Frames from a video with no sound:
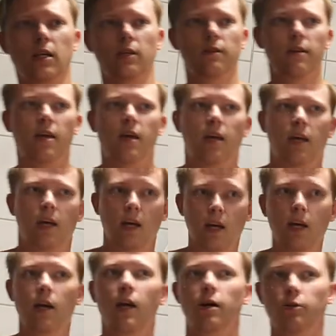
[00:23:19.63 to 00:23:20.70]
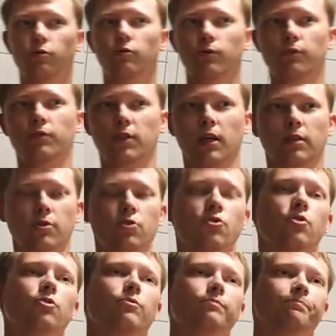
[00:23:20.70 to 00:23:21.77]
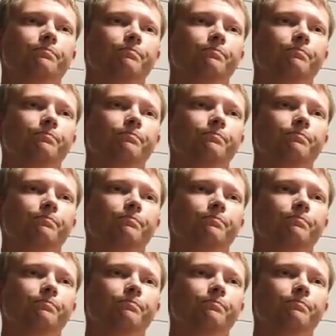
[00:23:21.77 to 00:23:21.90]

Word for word: the heck out of that stone